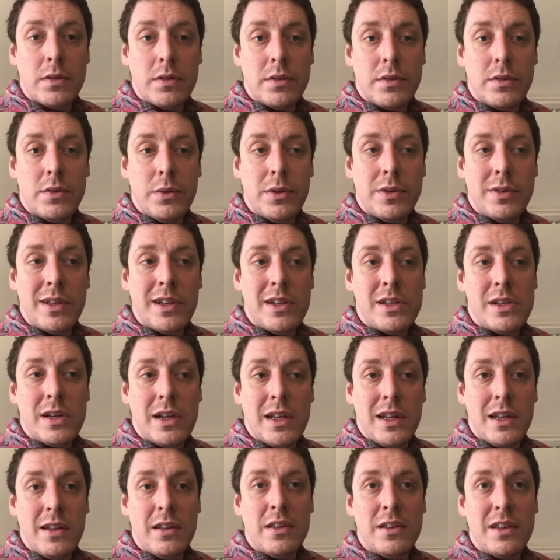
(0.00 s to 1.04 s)
to
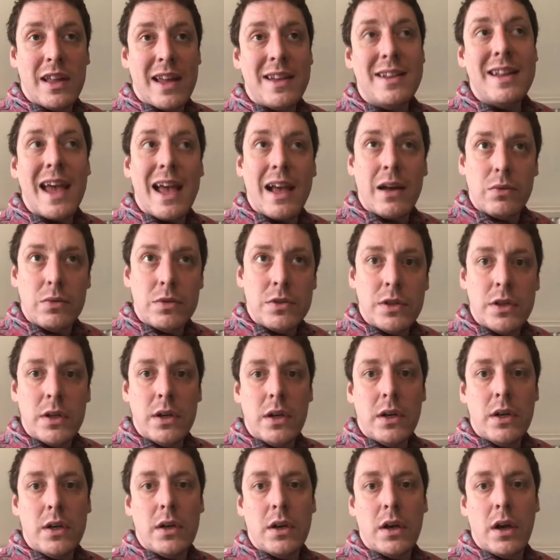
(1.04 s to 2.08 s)
essentially set out
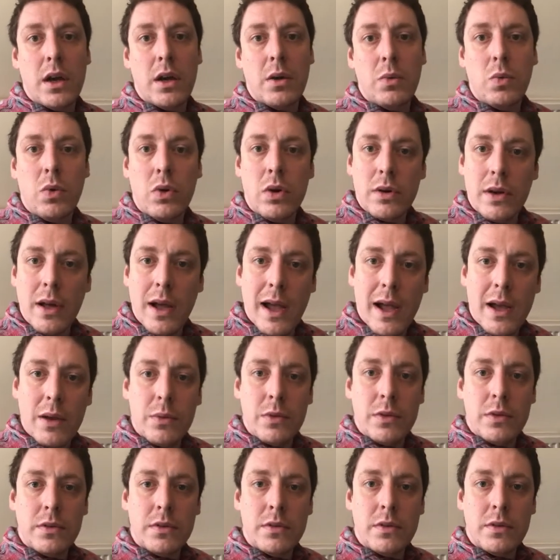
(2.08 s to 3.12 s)
what
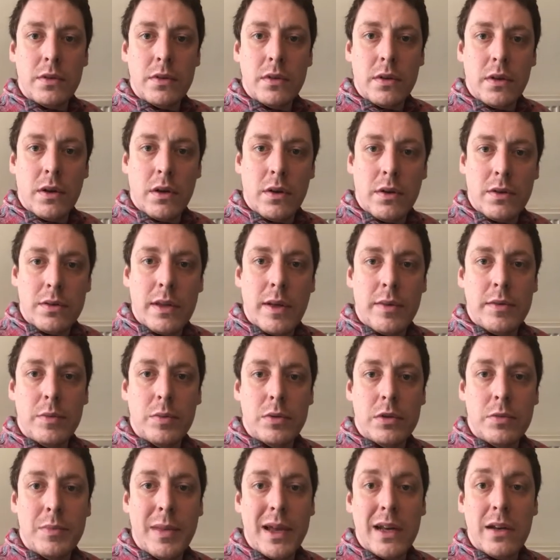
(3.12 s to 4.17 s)
hours are
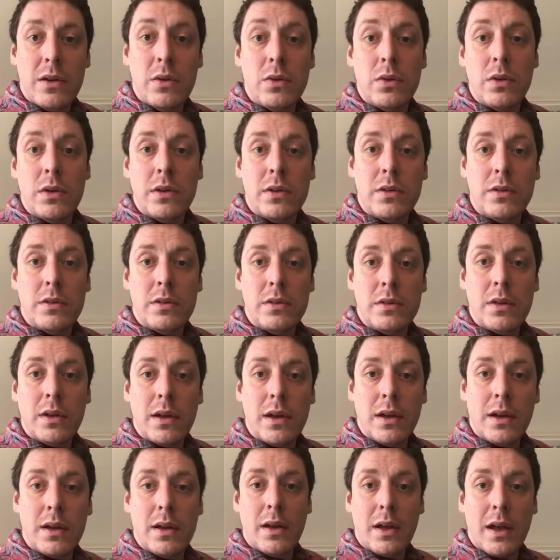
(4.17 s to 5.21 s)
acceptable to make noise
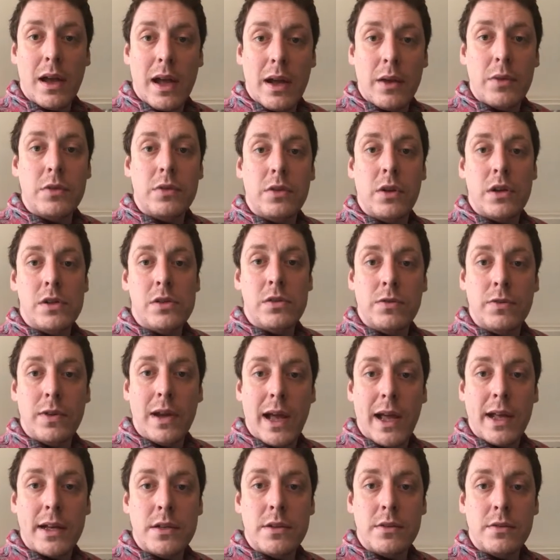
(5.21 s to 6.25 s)
outside your
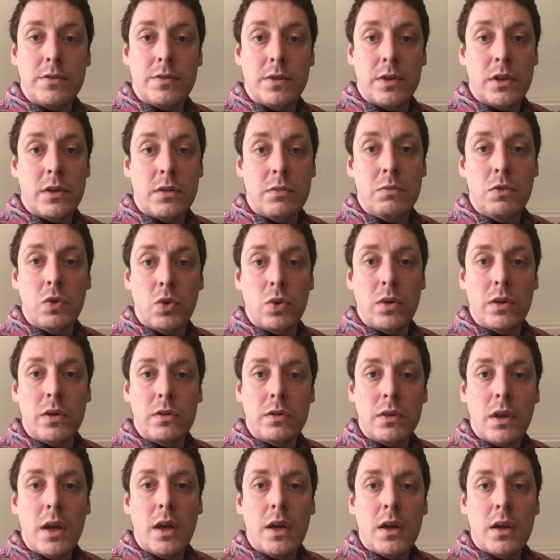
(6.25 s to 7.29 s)
flat for noise,
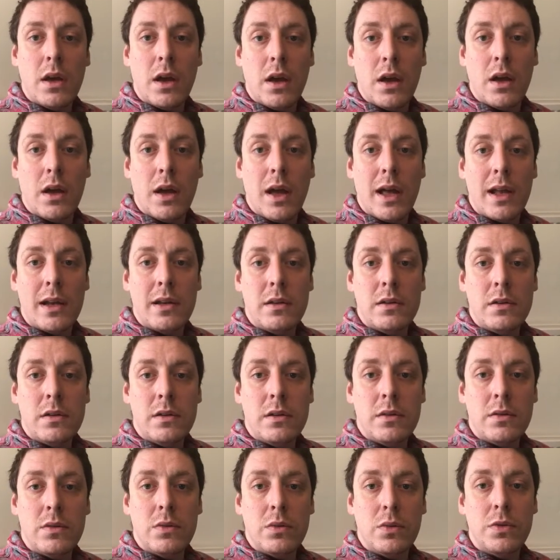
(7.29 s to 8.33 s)
and
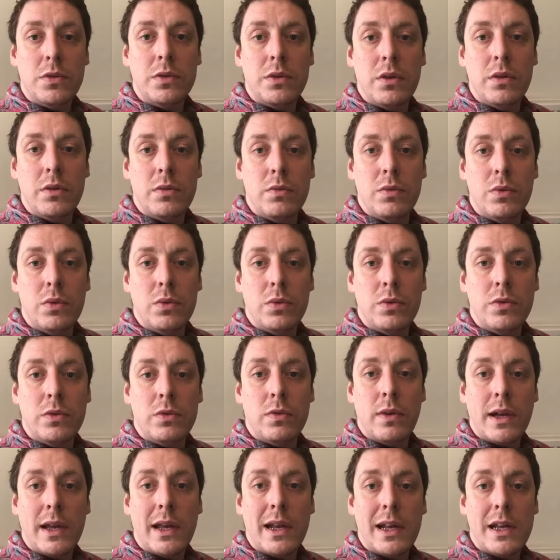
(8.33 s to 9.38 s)
also the rules or
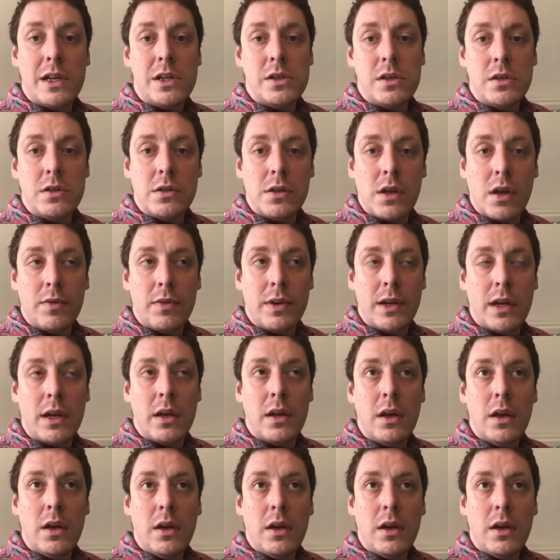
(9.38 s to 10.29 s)
regulations governing